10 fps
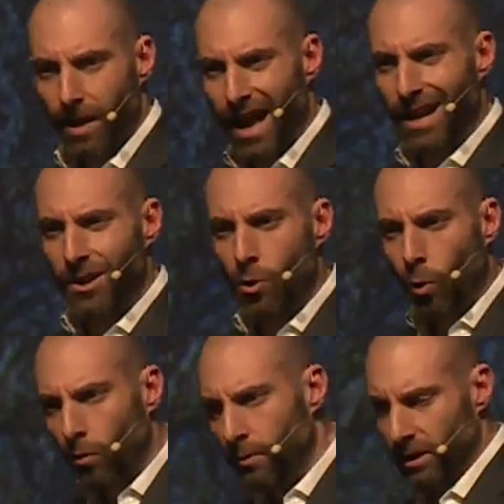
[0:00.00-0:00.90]
An
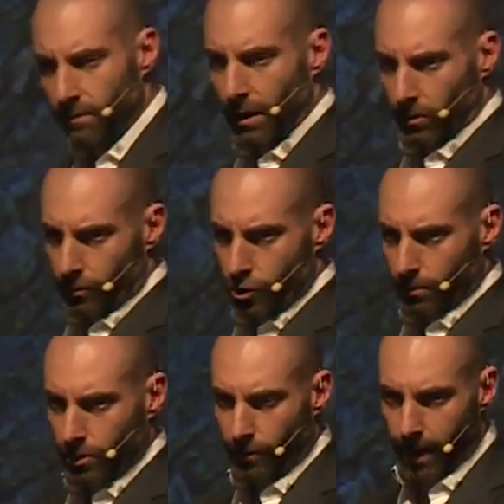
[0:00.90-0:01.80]
enormous amount of
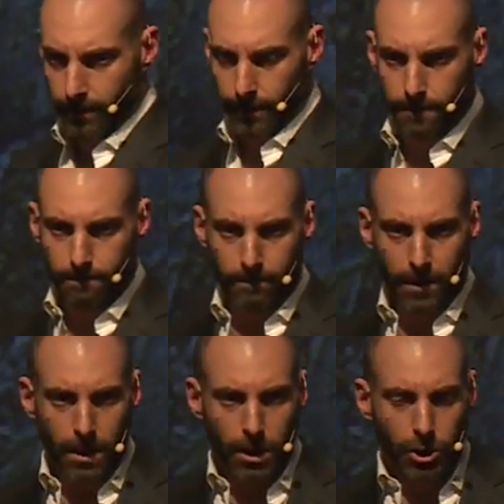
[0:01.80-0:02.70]
jobs created.
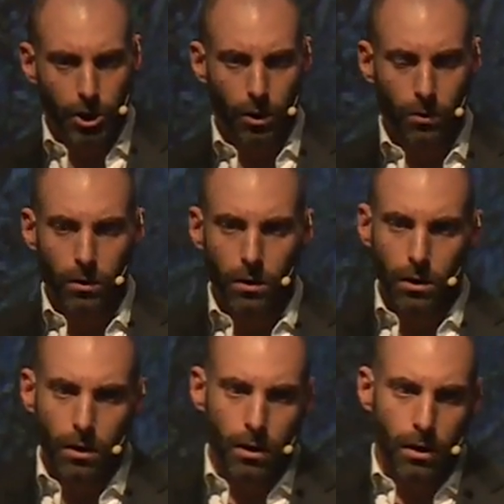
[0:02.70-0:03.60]
So
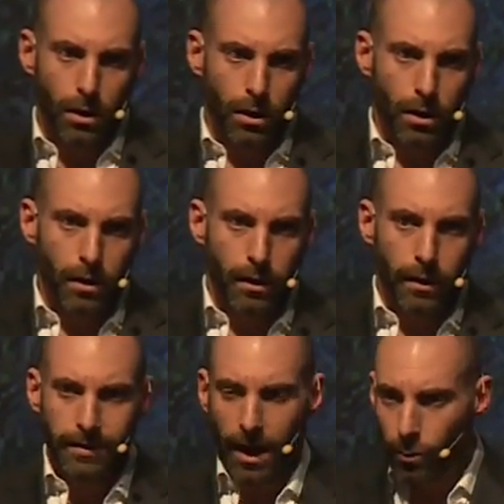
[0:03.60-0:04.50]

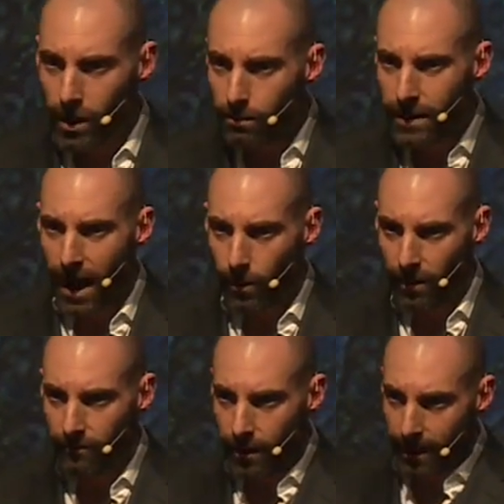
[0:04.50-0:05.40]
there will be,
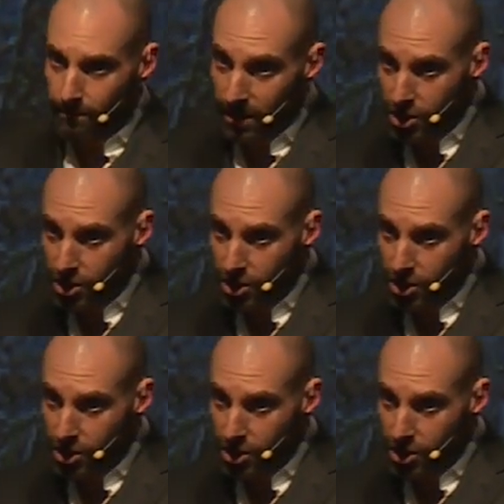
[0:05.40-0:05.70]
however, a big